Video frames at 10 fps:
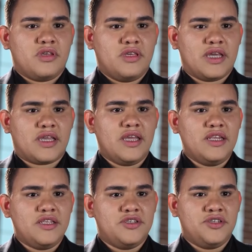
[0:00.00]
But on
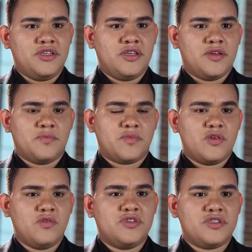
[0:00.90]
that day,
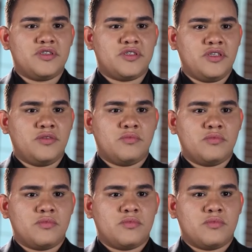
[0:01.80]
I said
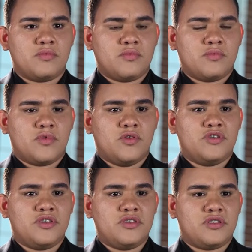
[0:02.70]
yes.
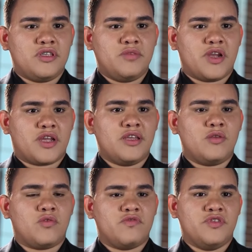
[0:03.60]
I said yes to
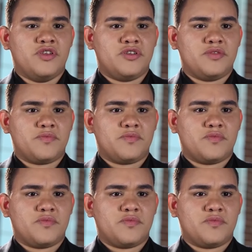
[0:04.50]
that invitation.